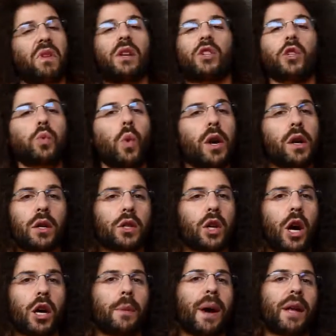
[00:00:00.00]
Just wanted to
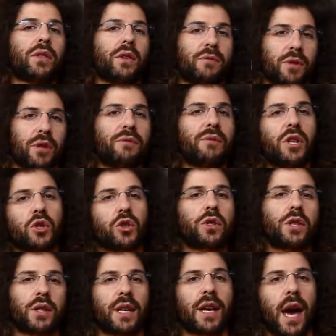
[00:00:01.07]
talk about the features
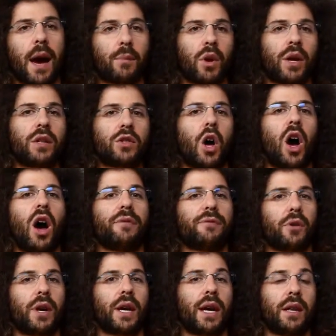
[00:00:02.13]
that the camera is
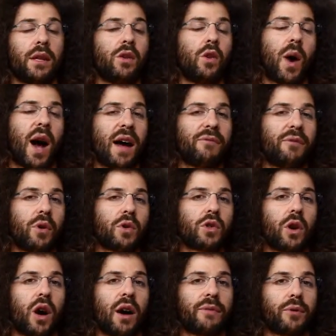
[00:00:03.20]
offering and the new iPhones
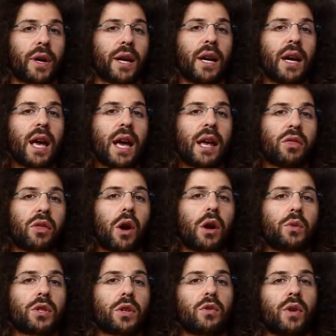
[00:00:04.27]
are offering, and thought
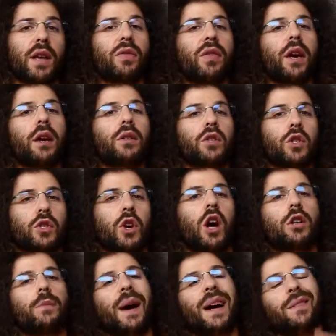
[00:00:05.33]
it was a great thing to
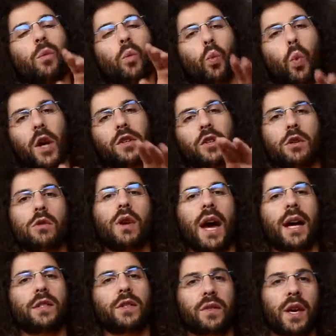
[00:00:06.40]
talk about. What do you
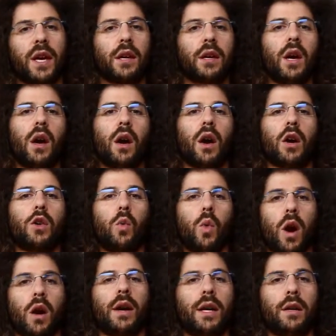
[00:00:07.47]
guys think? Are you
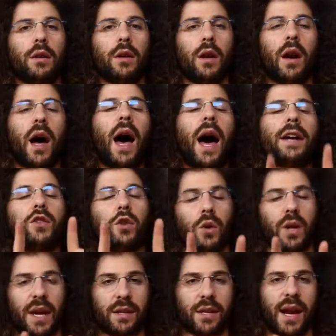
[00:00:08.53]
worried? I do
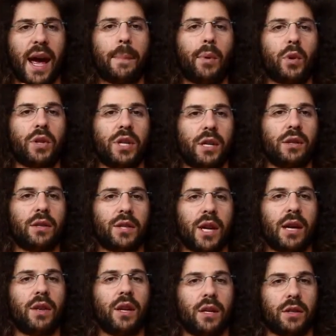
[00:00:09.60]
like that Apple didn't
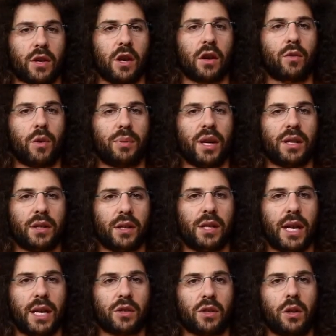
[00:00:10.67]
say that it's going to replace a
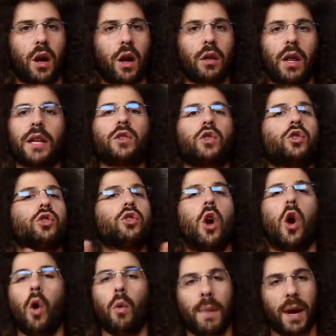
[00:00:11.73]
DSLR like
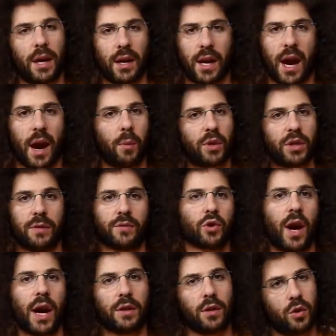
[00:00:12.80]
so many cameras have
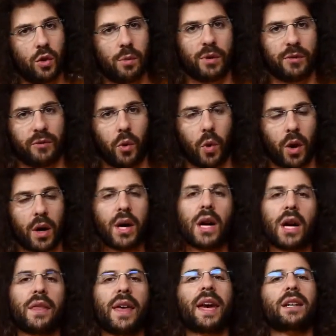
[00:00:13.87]
tried to do before.
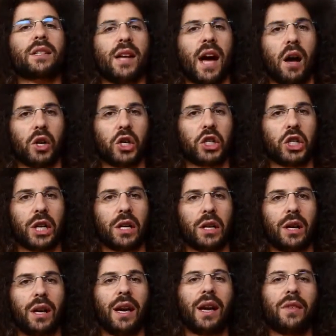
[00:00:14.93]
They acknowledge it,
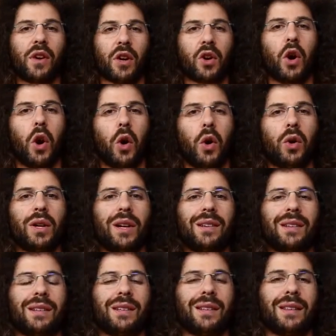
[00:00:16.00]
and their goal,
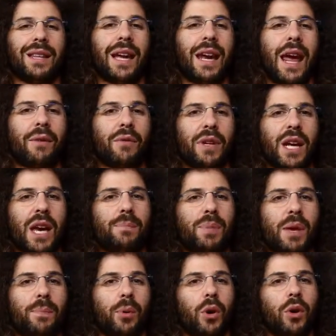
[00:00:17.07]
let everyday
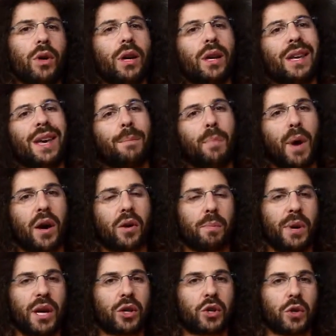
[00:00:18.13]
people get better
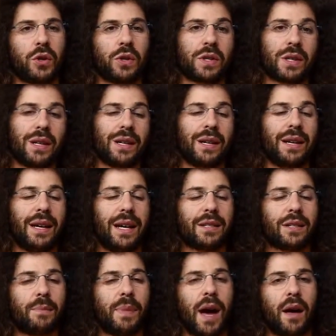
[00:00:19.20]
pictures.
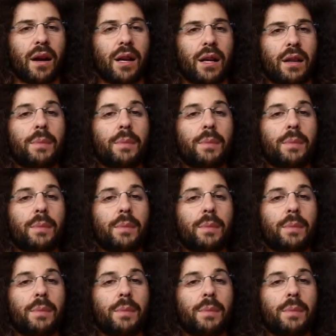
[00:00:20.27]
That's about it.